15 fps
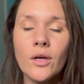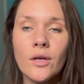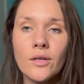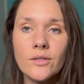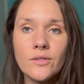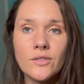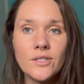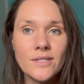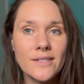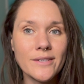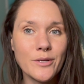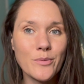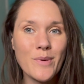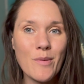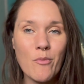So just a
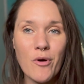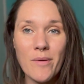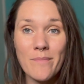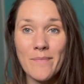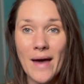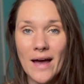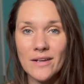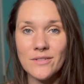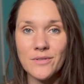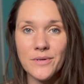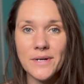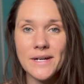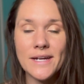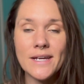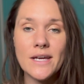little bit more
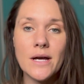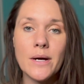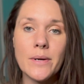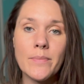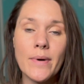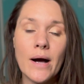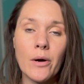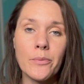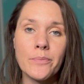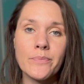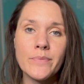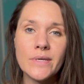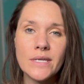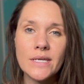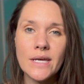backstory about
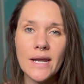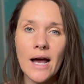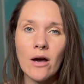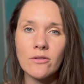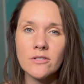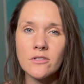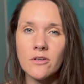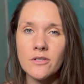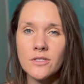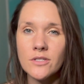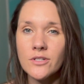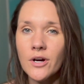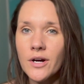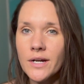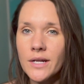me and how this all
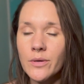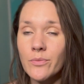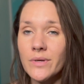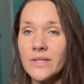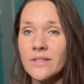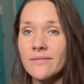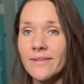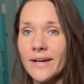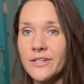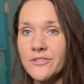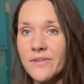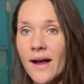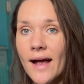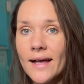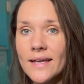started with the Divine
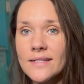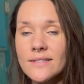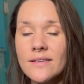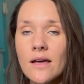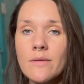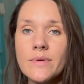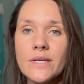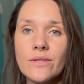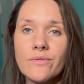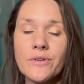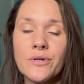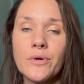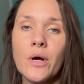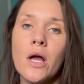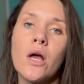Dragons coming
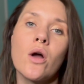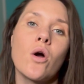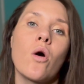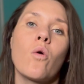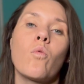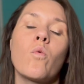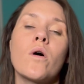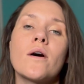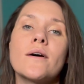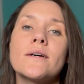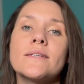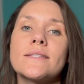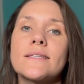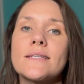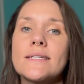through
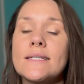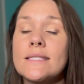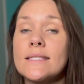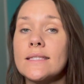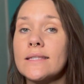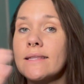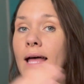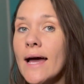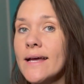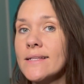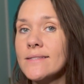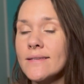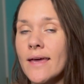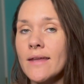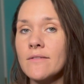was
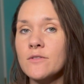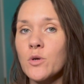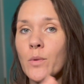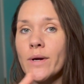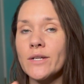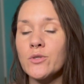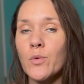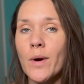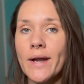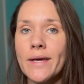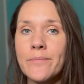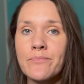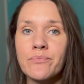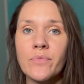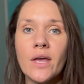Lionsgate of
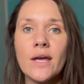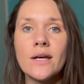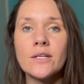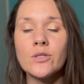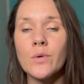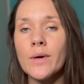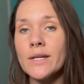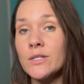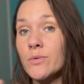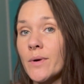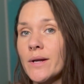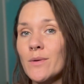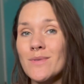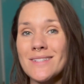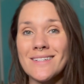2020. And
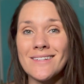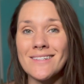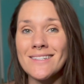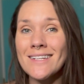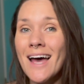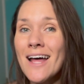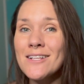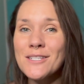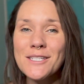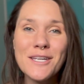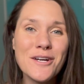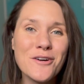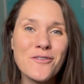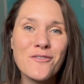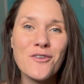2020 was an intense
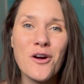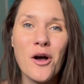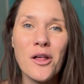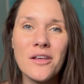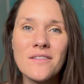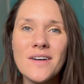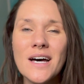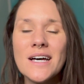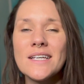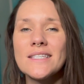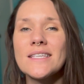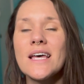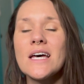year for all of us